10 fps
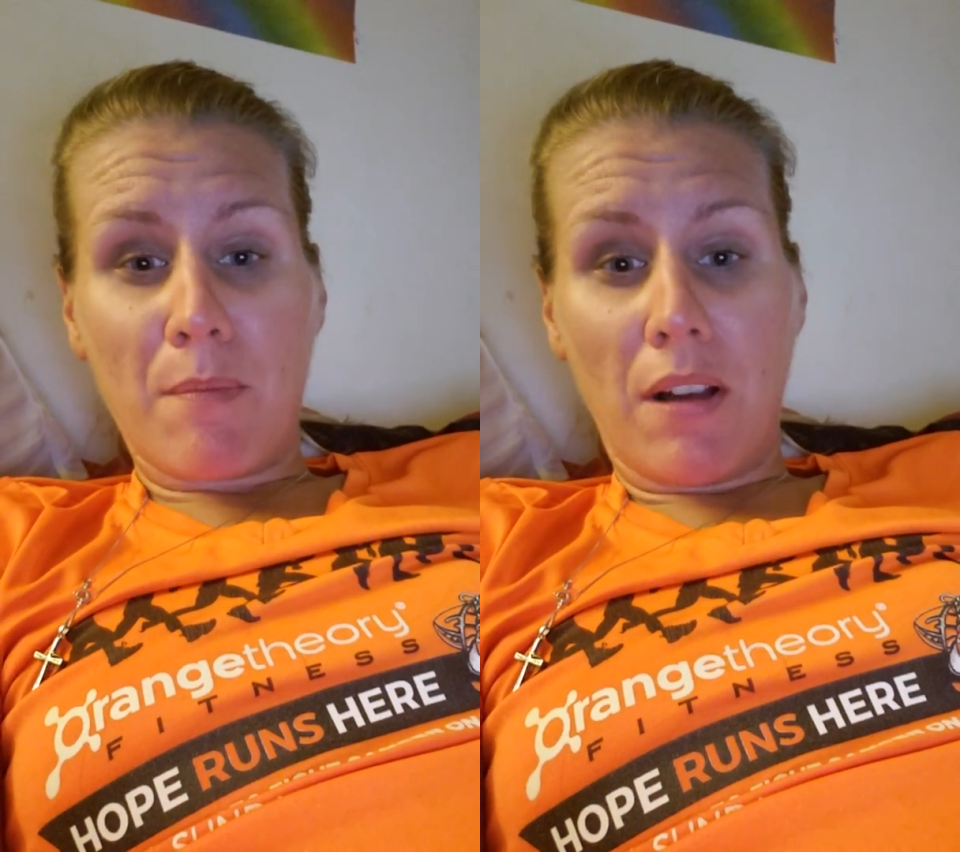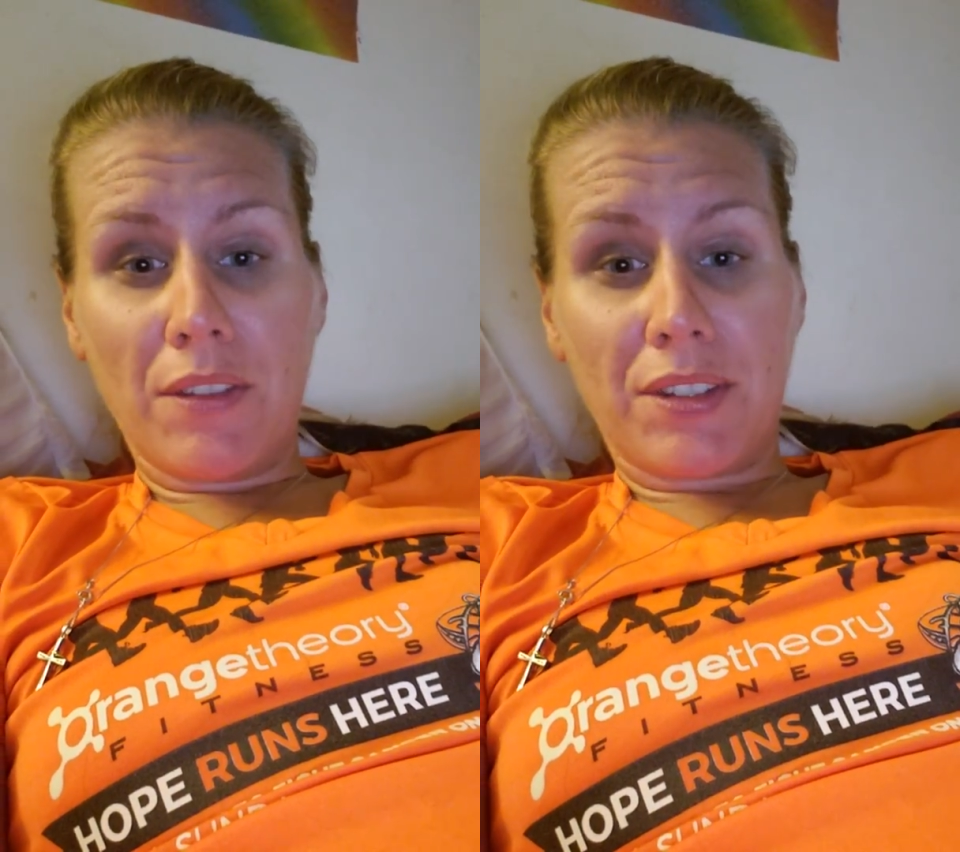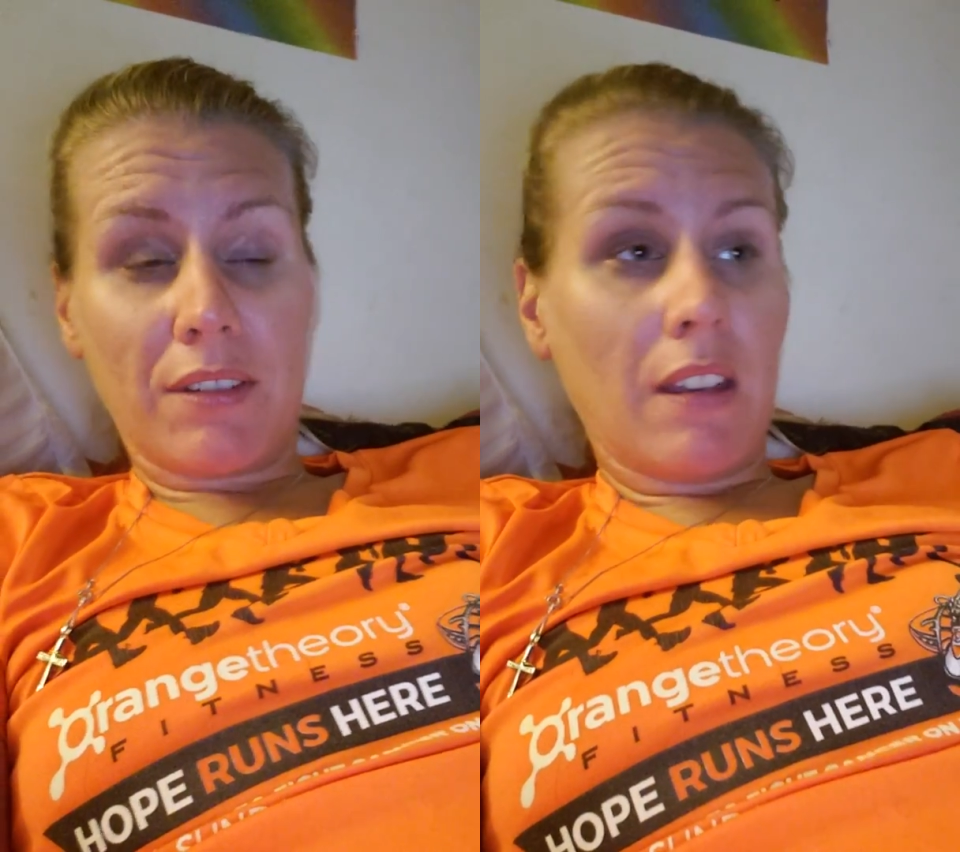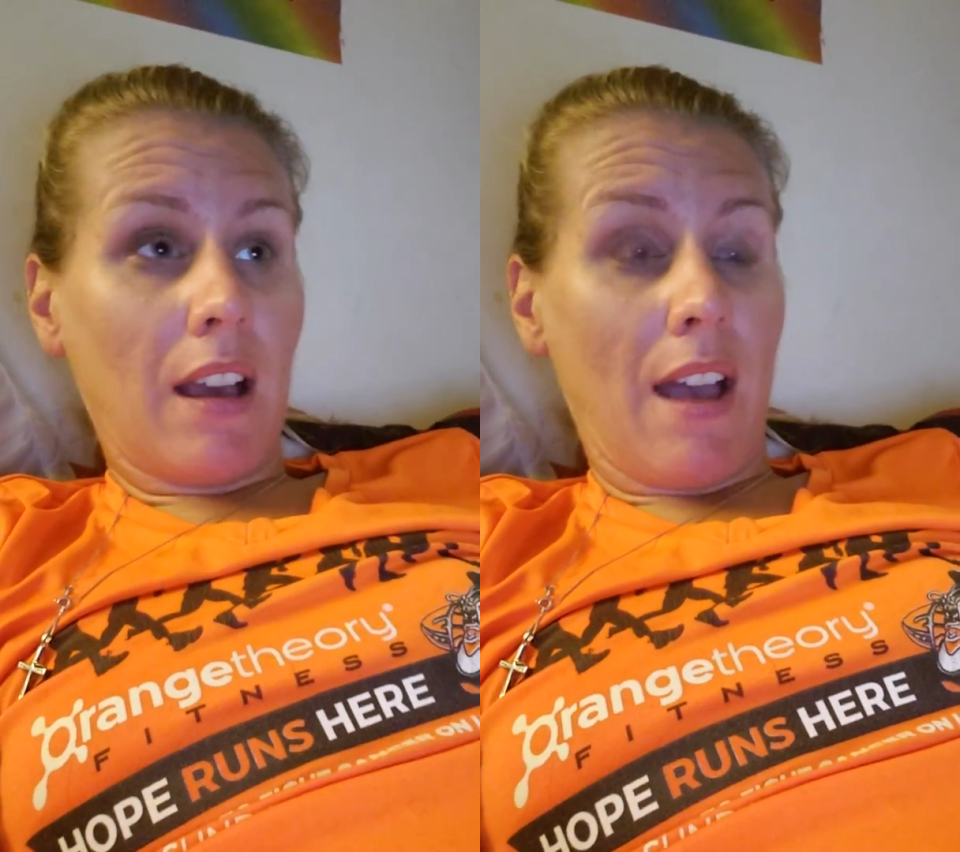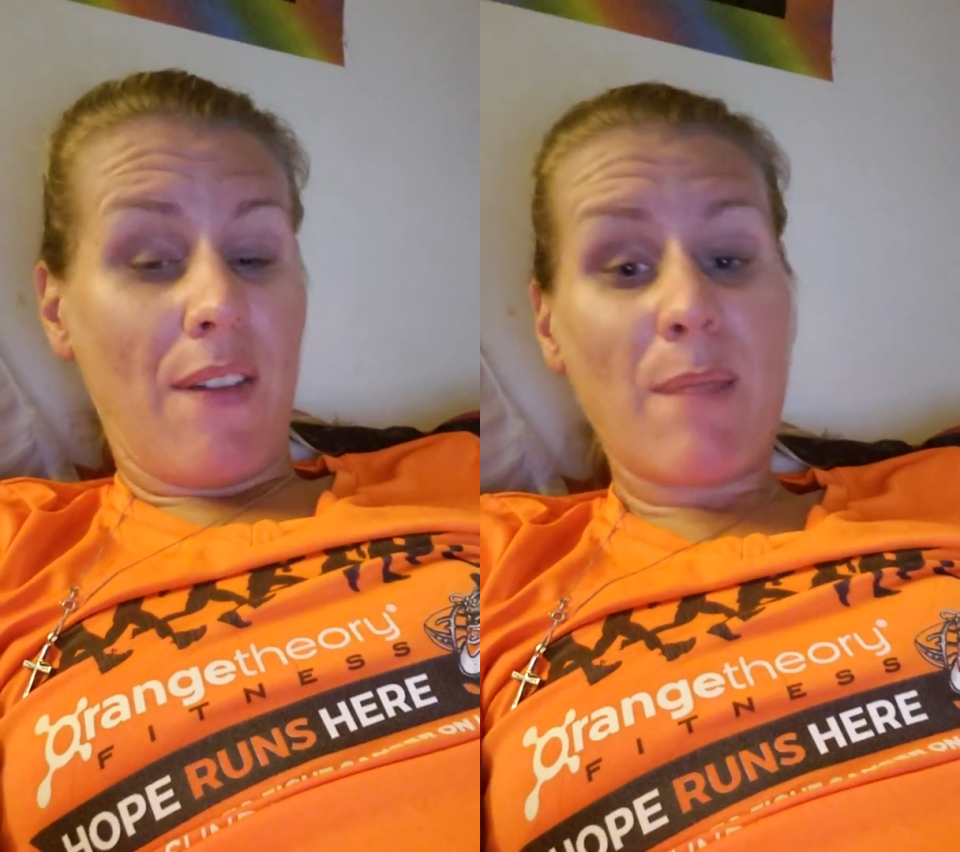months.
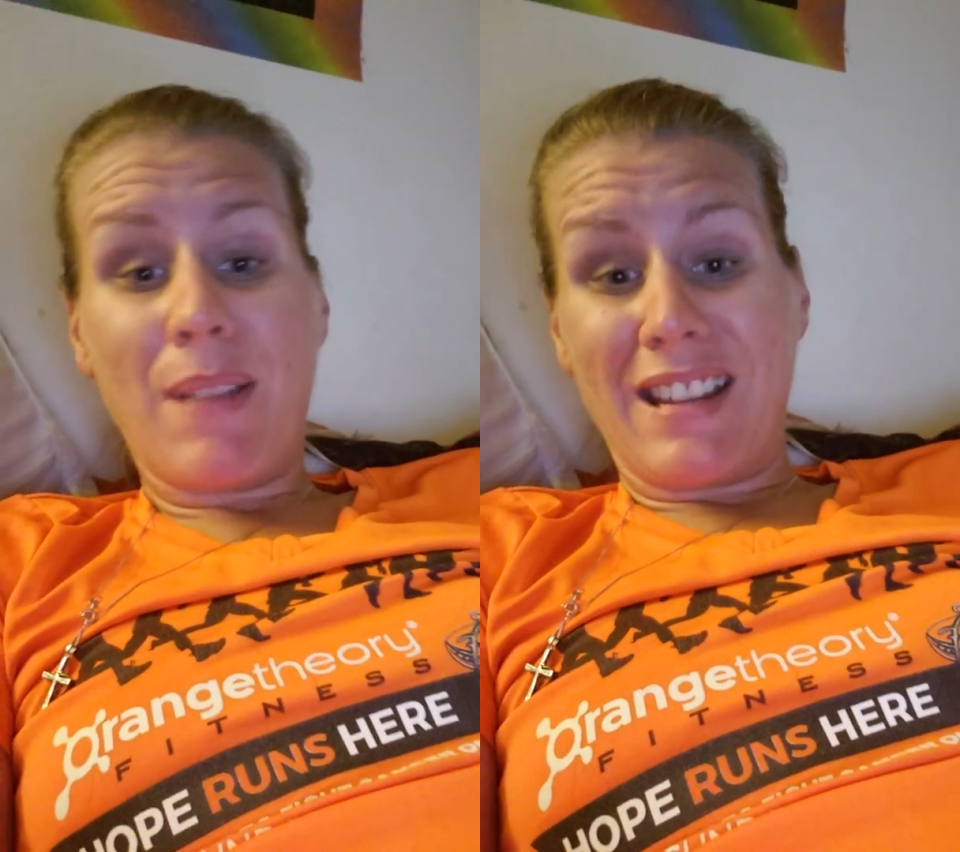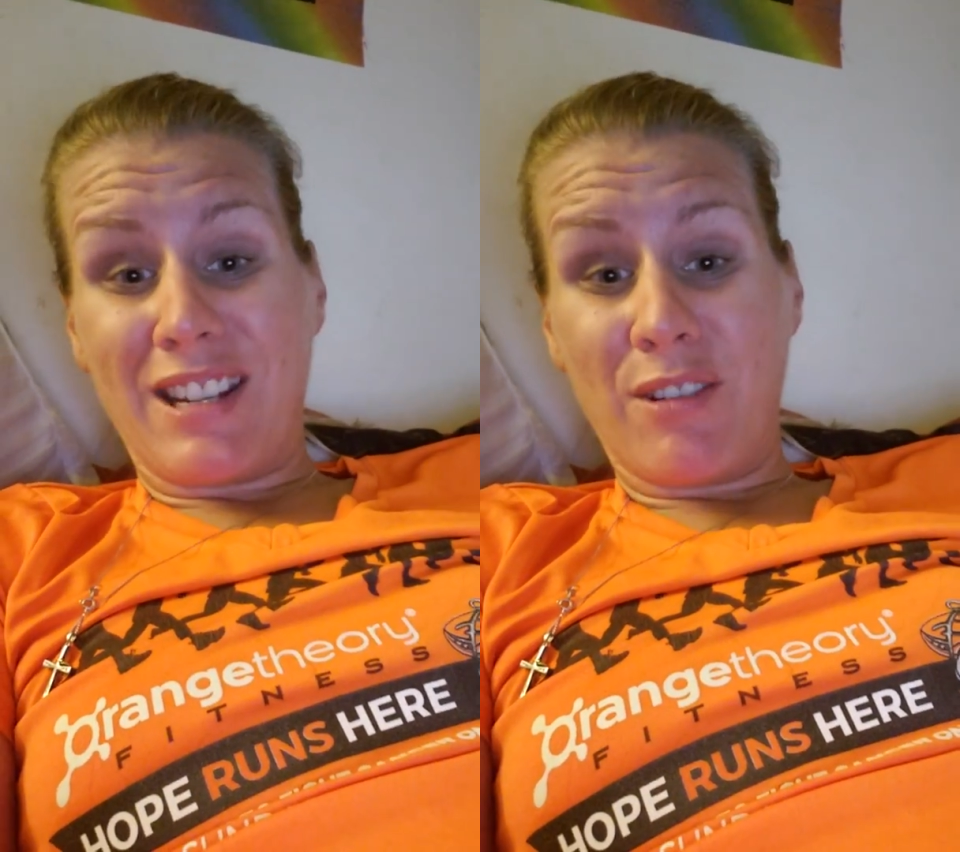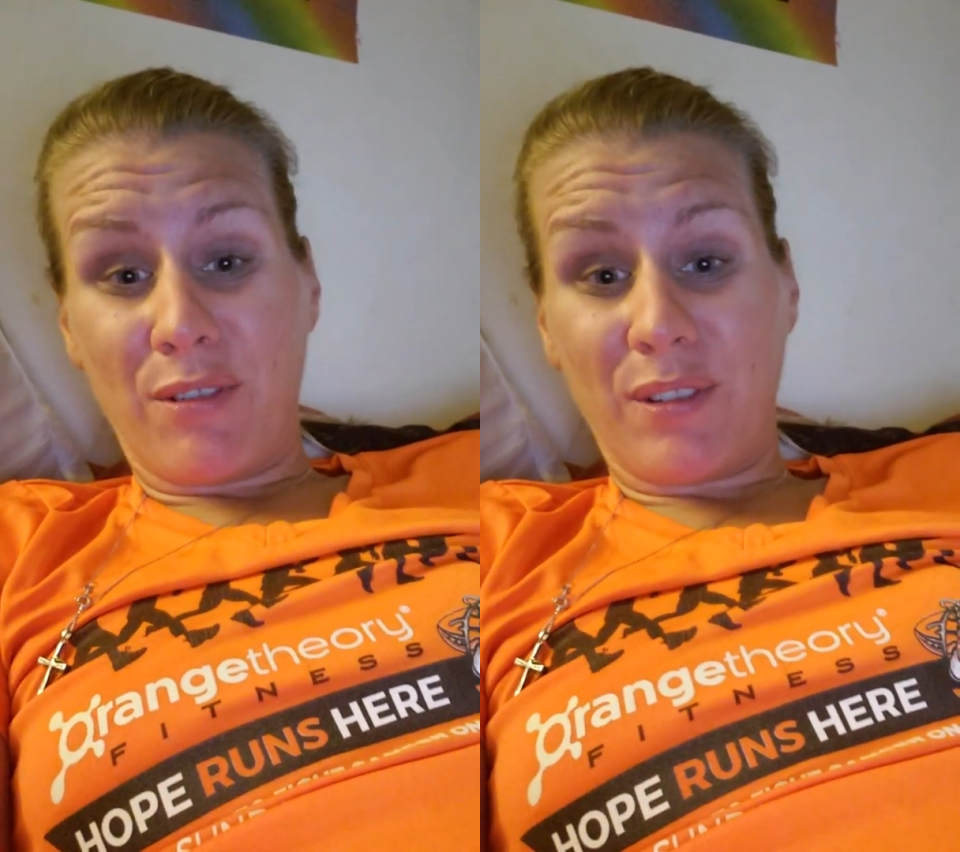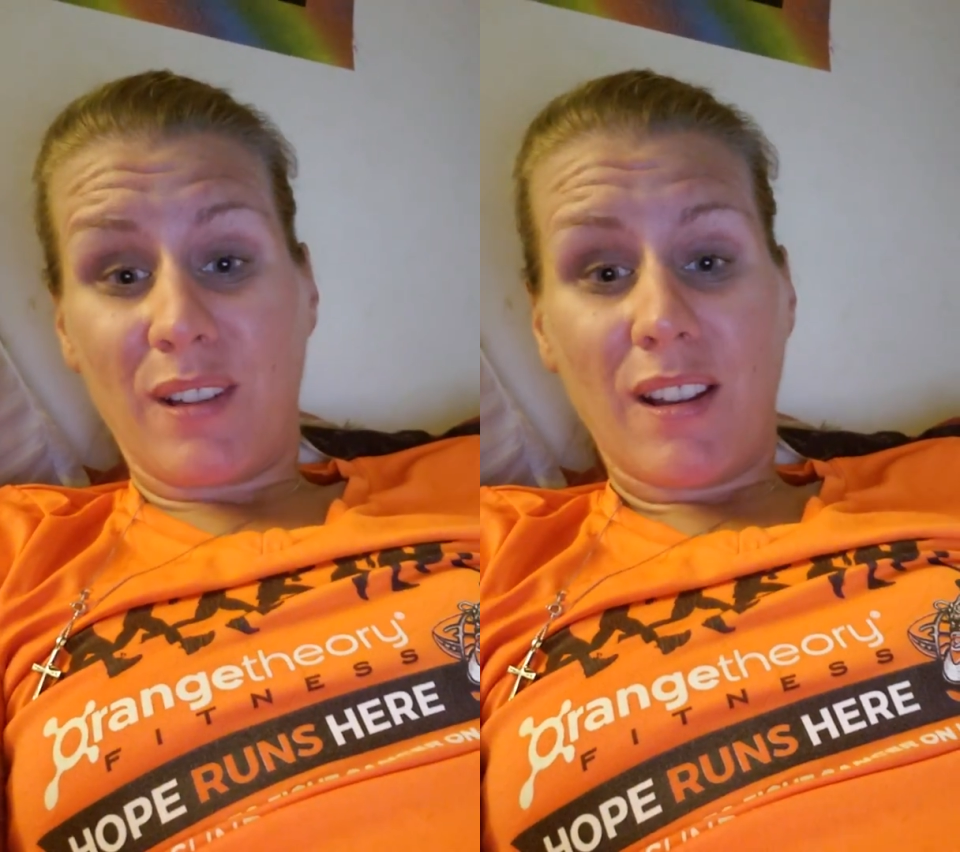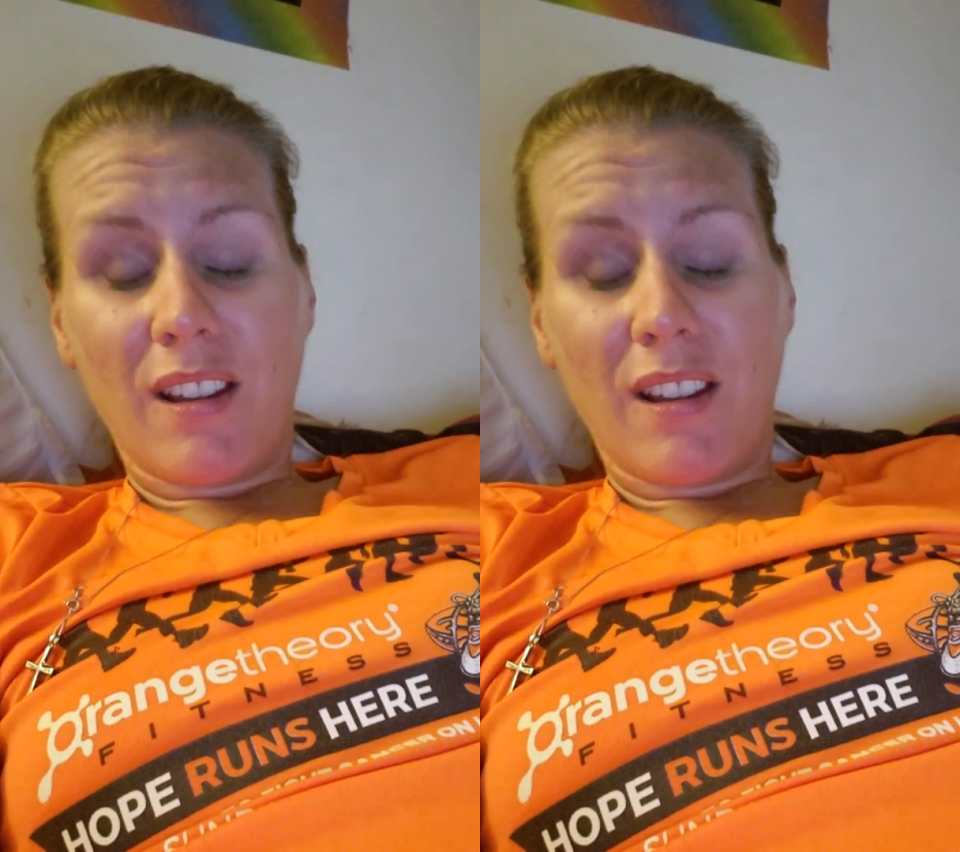I've had bad years,